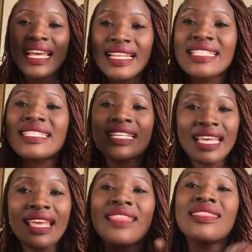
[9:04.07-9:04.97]
it
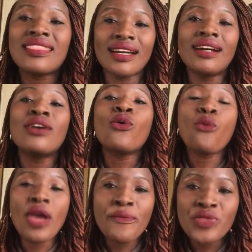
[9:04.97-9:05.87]
in the
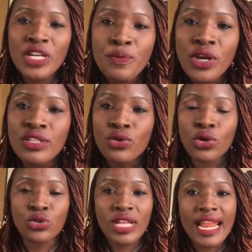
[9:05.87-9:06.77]
Web 3.0,
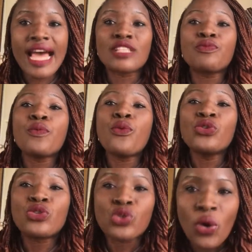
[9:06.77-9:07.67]
so that as people
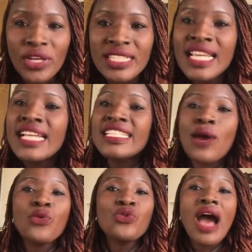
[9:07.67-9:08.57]
join, they
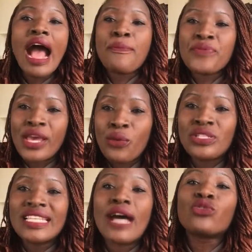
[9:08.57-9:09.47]
will not appear with
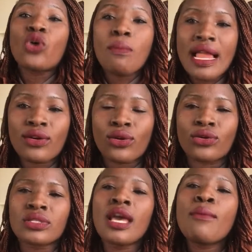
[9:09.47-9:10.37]
their normal
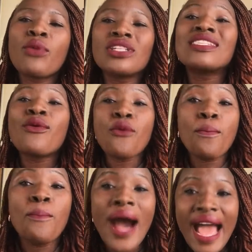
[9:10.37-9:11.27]
clothes, but they will
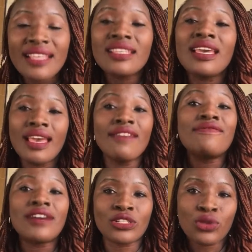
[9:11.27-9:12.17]
buy a
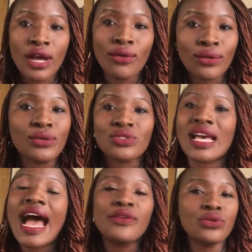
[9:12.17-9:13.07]
virtual clothes.
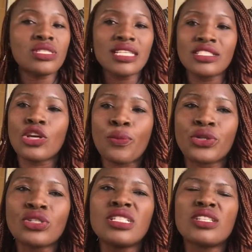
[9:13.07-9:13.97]
Are you seeing the
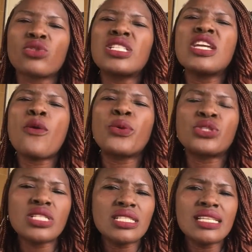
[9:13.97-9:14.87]
opportunity? So the
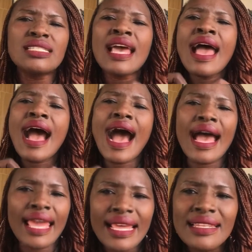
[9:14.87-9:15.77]
opportunities are
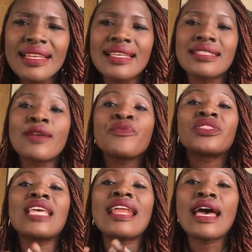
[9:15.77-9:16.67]
endless.
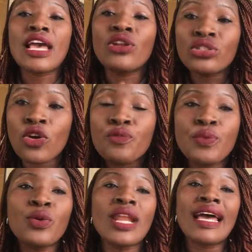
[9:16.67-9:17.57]
There are a lot of
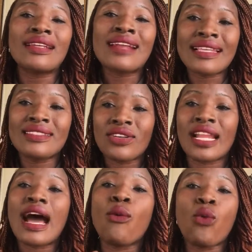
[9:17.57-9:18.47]
people like right now that
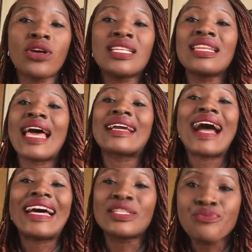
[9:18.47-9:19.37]
are working like
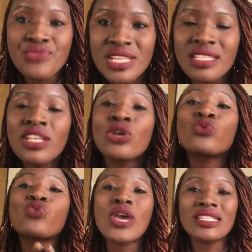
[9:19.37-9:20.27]
admin
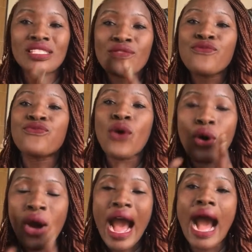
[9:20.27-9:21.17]
24
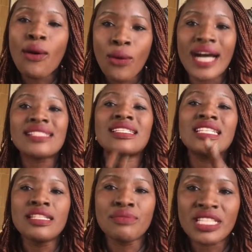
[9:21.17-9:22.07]
hours
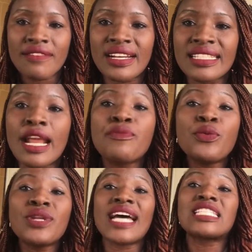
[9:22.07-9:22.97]
in Metaverse. There are people
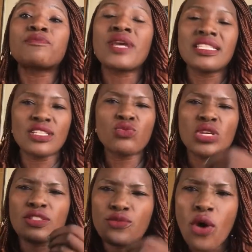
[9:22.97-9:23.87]
that are spending
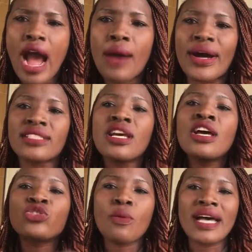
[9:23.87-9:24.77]
24 hours.
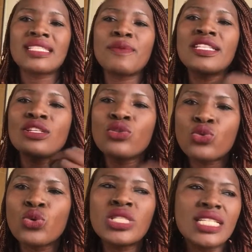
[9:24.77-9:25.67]
Some are spending
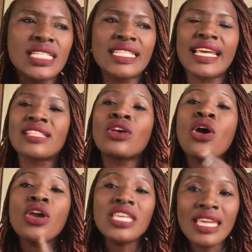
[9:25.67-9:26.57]
2-3 days
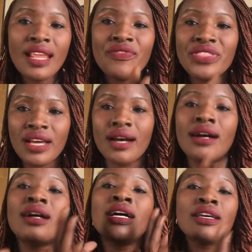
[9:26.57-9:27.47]
in the
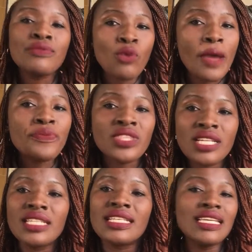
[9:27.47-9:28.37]
Web
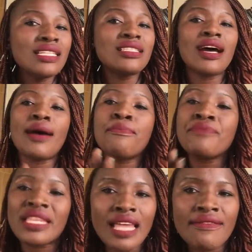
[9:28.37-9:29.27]
3, in the
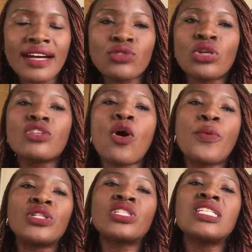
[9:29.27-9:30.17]
Metaverse. So the
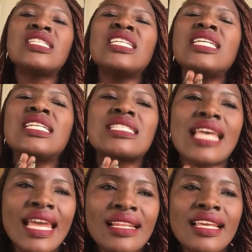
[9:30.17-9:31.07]
opportunity is
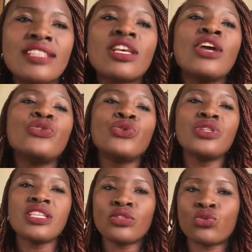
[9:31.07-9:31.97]
endless. You
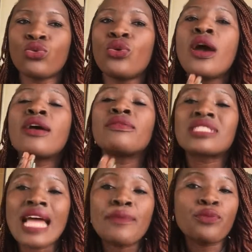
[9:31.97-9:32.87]
need to
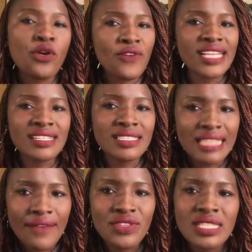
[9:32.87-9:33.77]
start providing
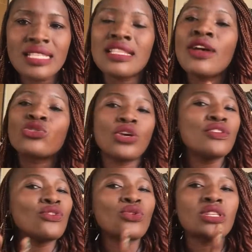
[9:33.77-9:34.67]
services. So you need to